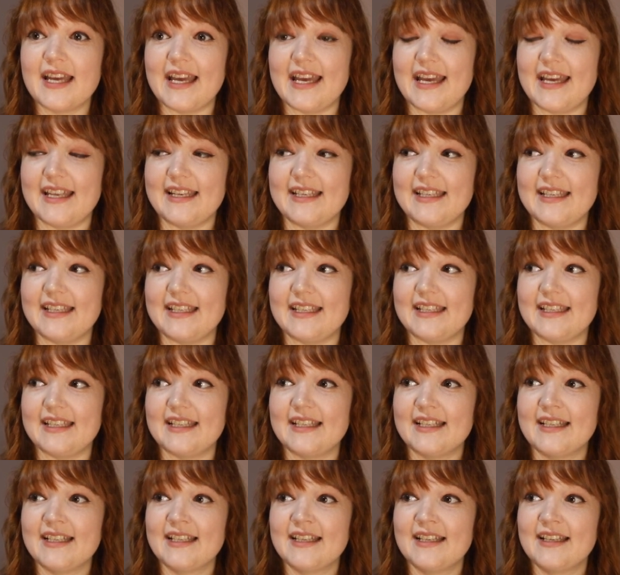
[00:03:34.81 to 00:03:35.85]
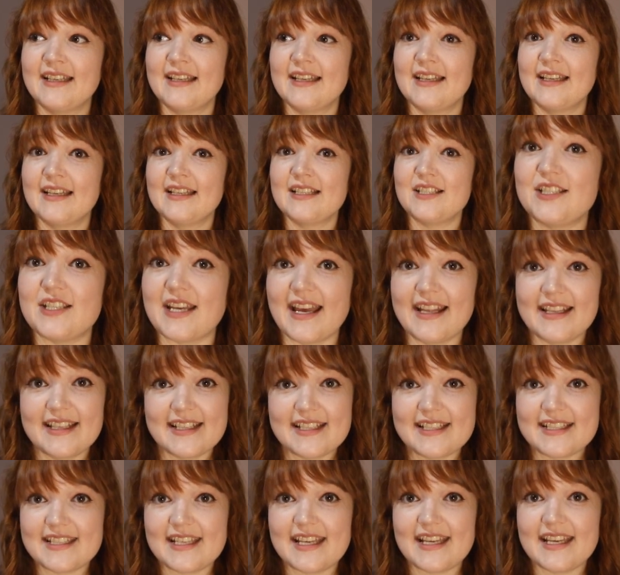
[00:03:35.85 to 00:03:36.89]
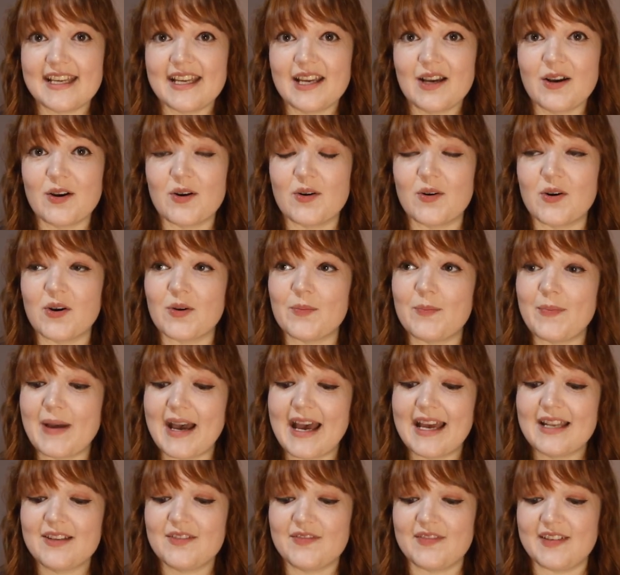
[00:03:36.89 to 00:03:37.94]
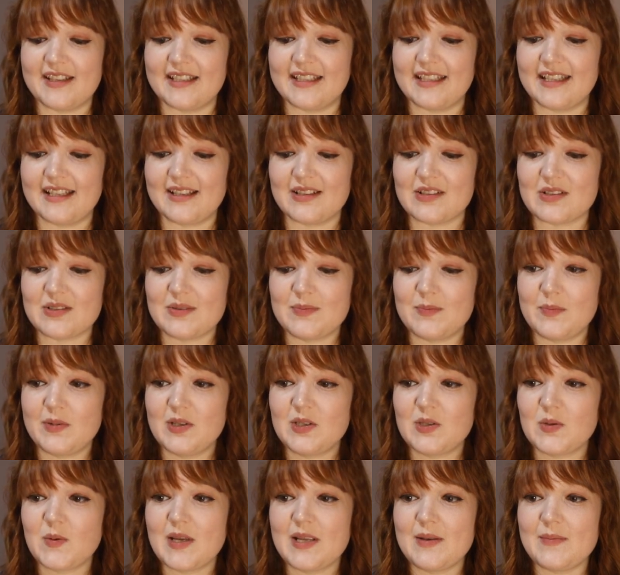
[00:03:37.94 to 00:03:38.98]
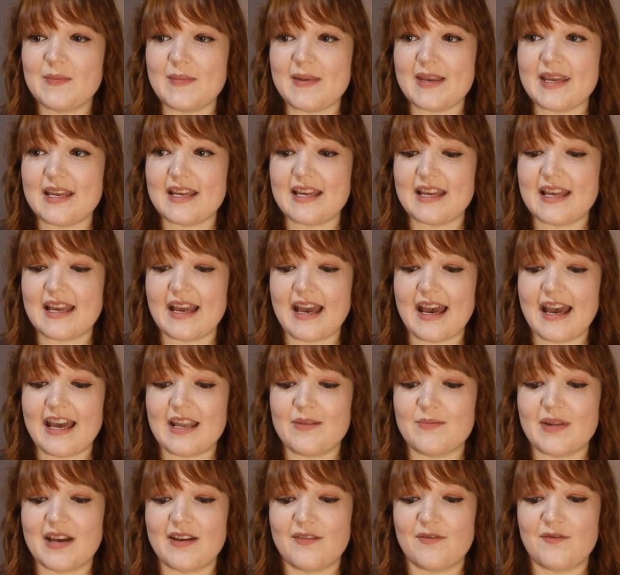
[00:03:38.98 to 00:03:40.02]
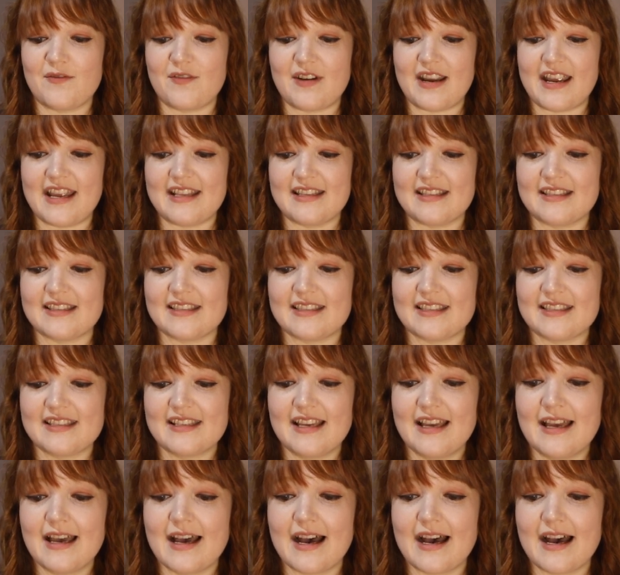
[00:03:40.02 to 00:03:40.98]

any jealousy or bad feelings between me and my friends.